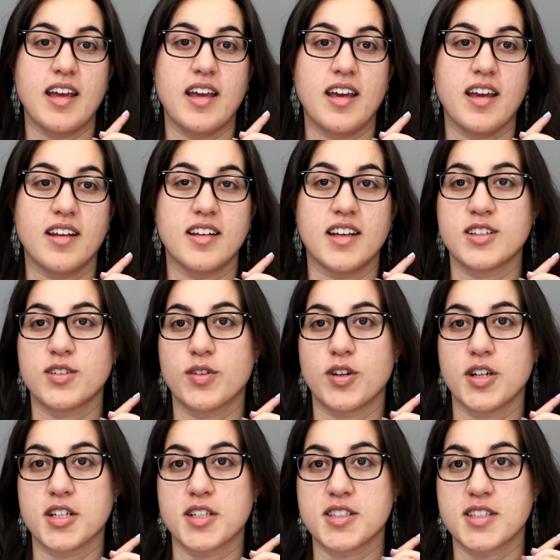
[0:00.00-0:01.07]
and that's
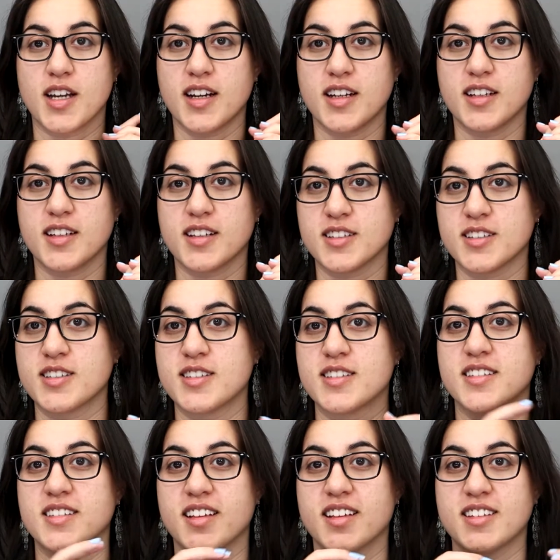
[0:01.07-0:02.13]
very exciting
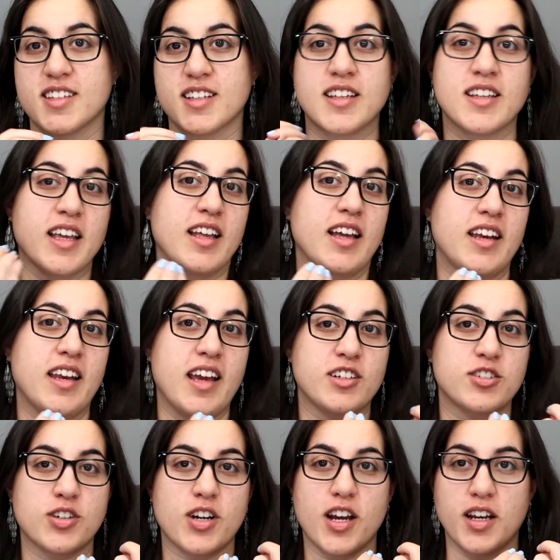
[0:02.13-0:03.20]
because it's an
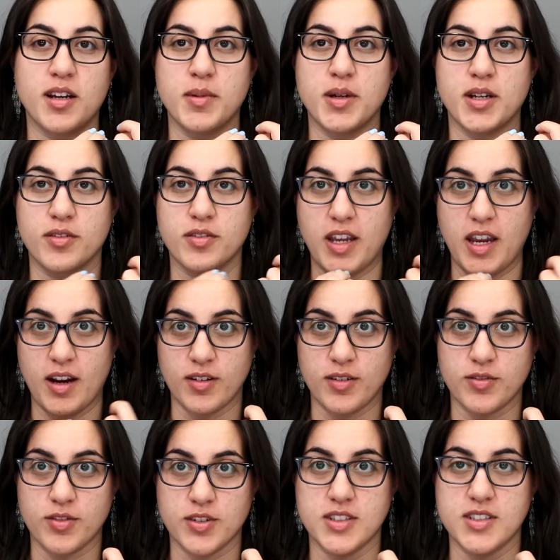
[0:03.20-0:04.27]
extra element of
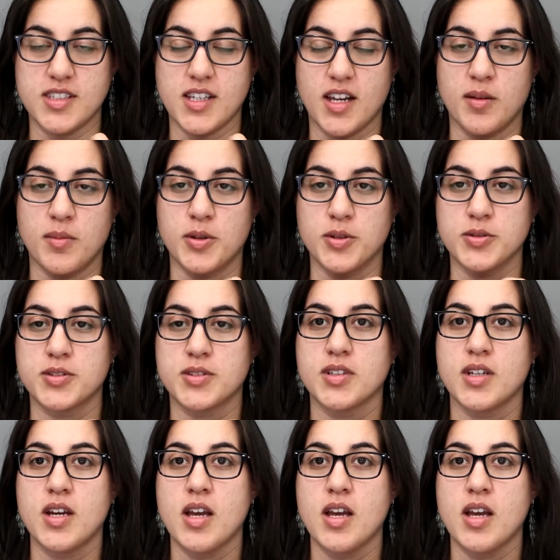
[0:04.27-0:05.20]
caring for these animals.